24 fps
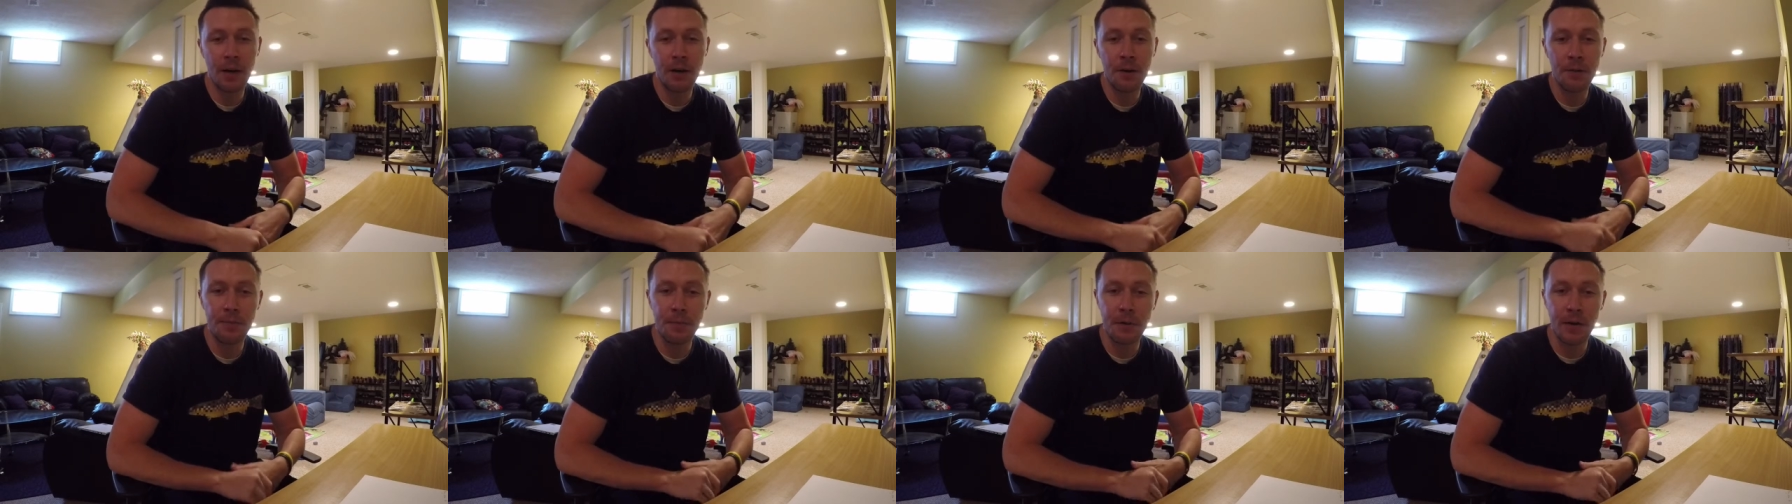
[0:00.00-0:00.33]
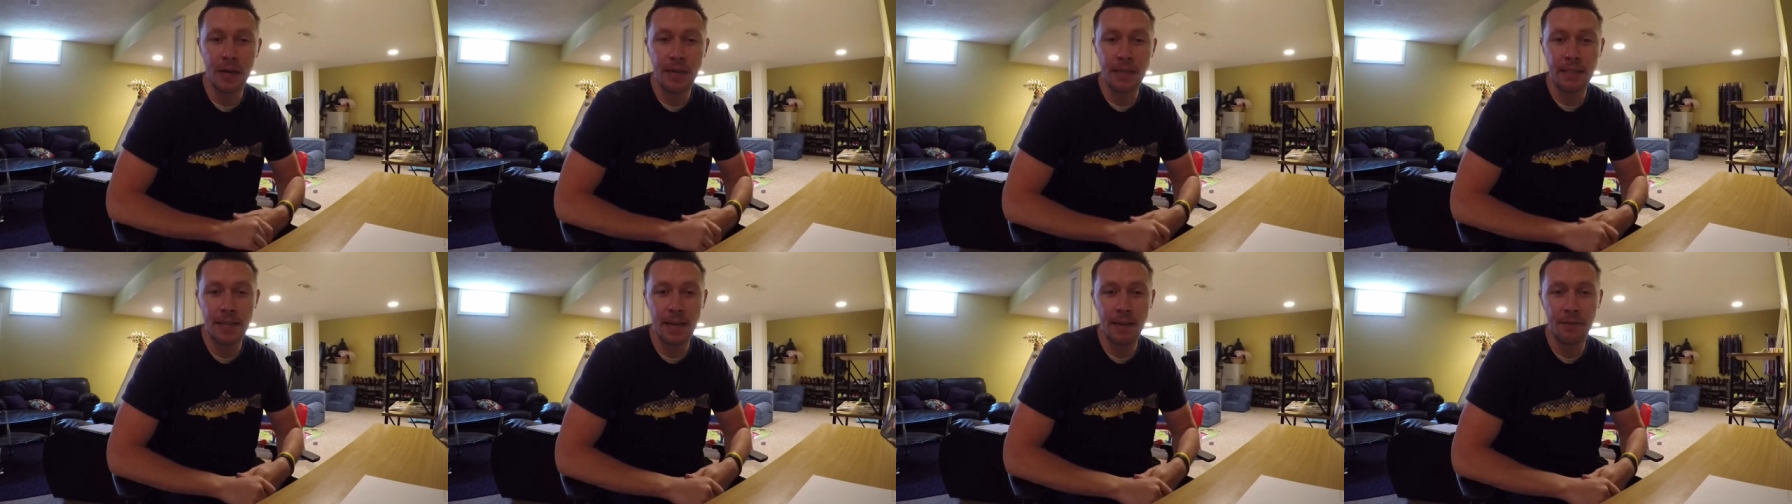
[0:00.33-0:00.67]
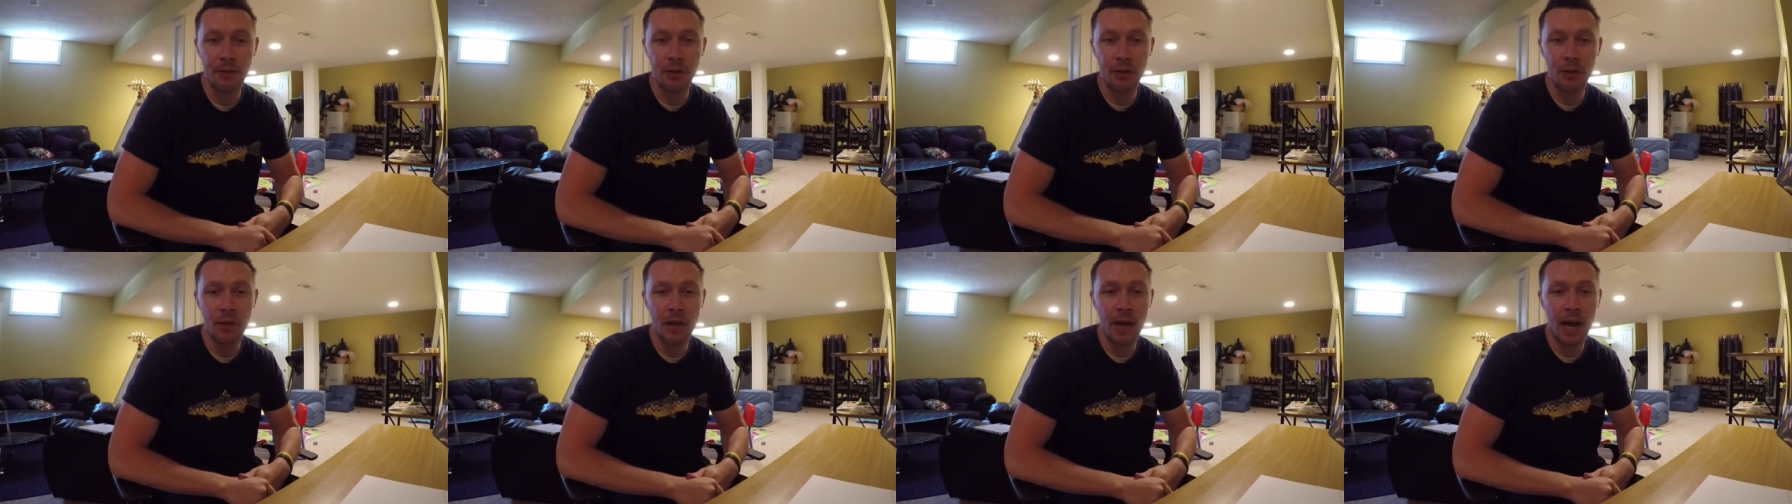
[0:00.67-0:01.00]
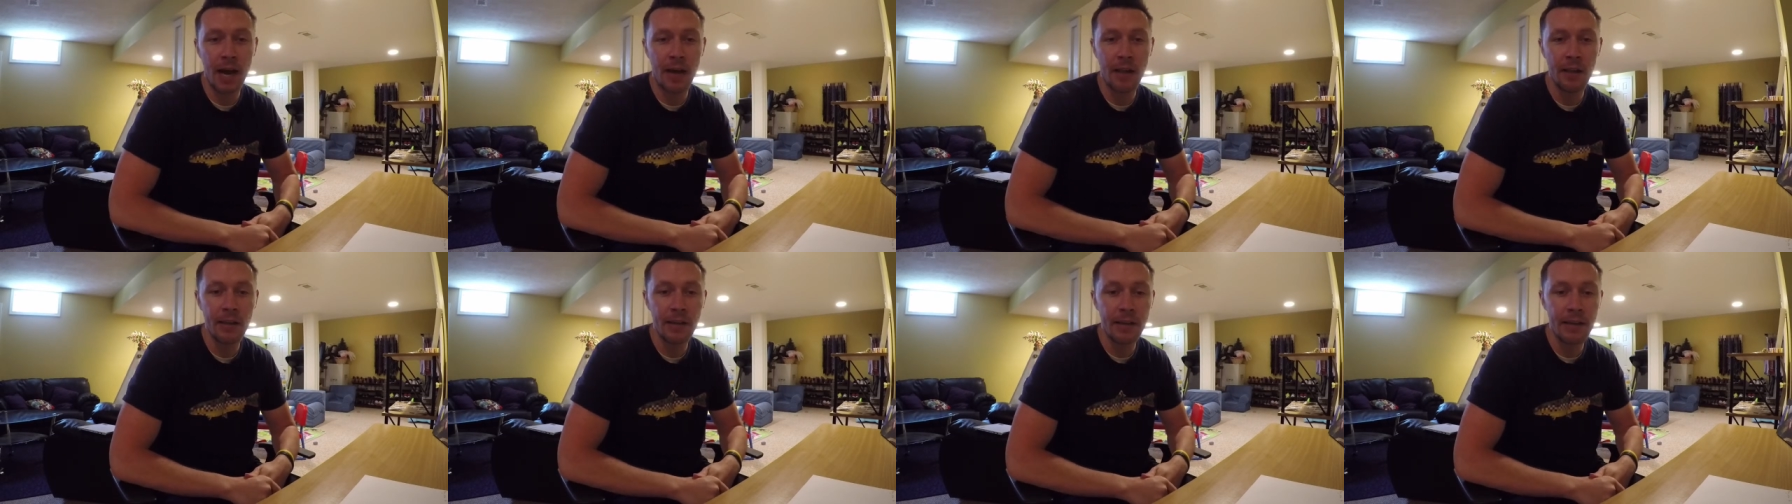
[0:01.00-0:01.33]
I hope you guys have a good
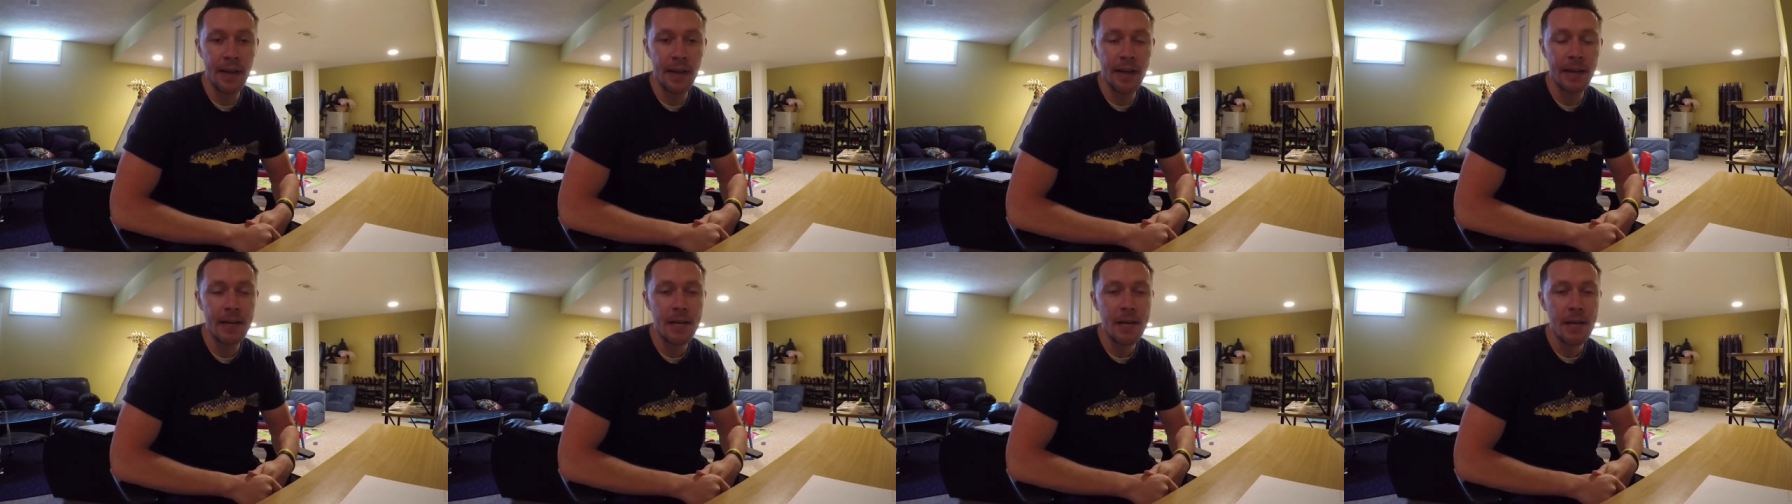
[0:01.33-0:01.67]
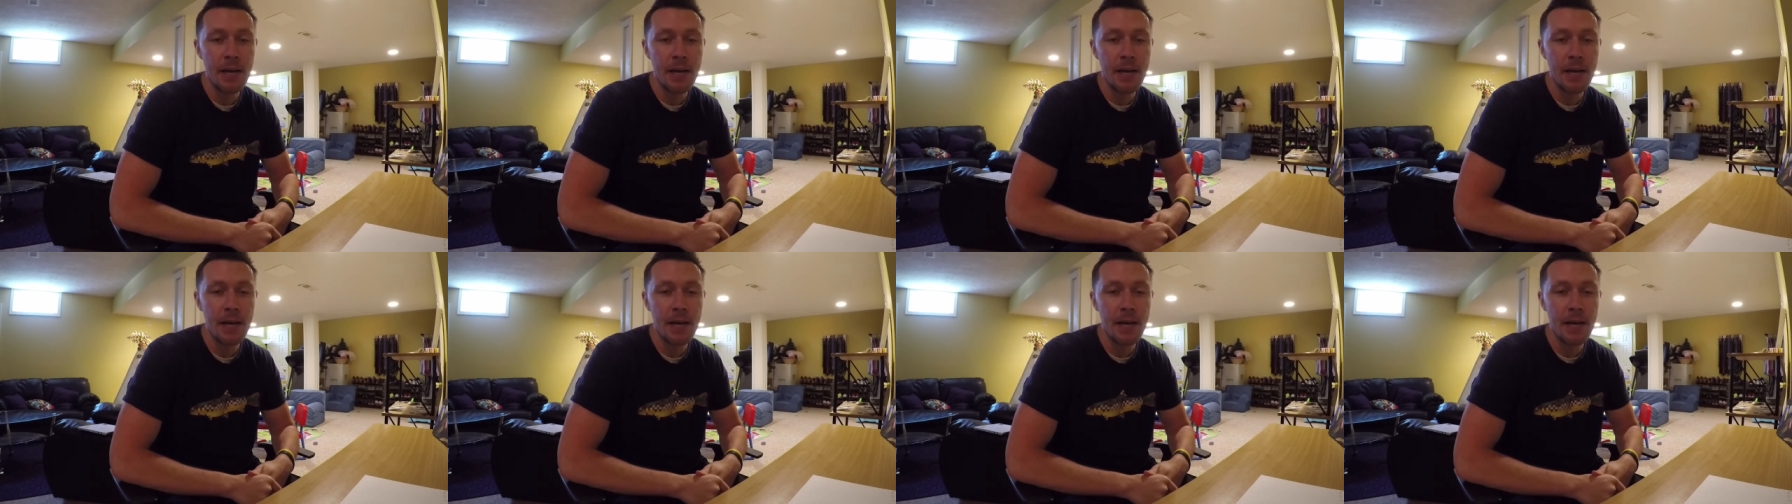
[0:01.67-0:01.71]
holiday.